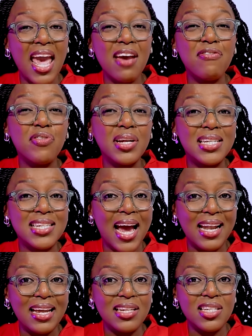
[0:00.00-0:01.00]
every
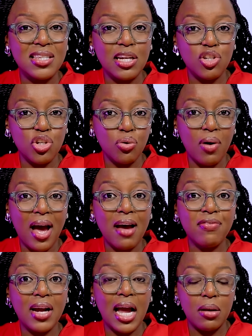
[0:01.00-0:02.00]
talent that you
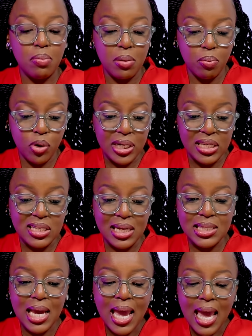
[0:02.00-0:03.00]
have can be
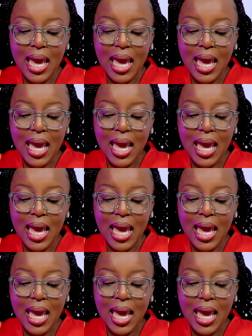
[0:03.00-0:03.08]
monetized.